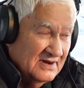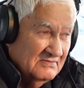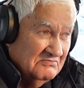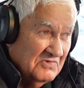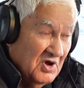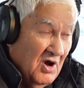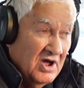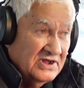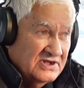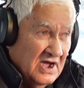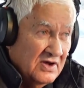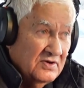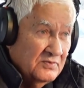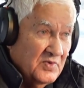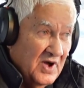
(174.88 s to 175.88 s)

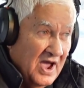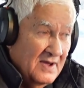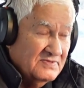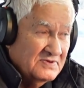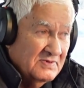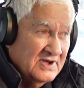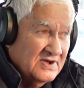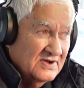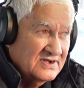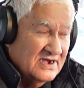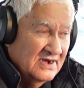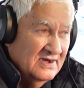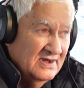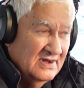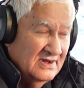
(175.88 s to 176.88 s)
Ngaitahu perhaps, because
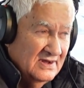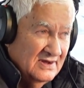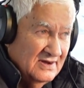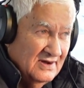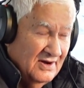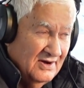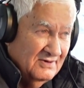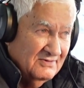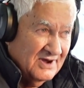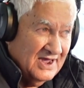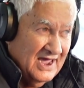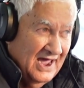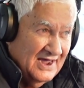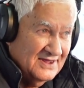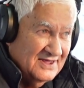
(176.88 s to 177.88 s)
I
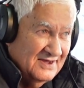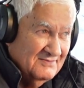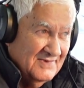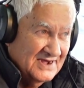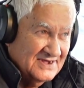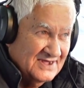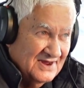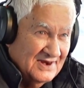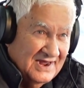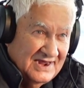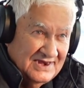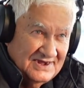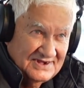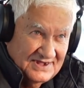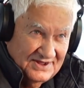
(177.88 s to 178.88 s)
regard them as the
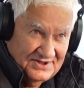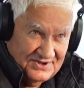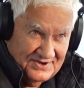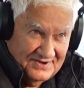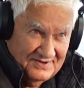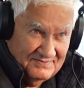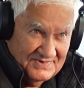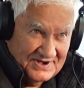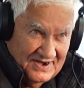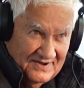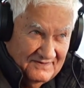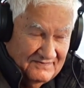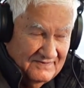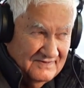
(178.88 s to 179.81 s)
leaders in terms of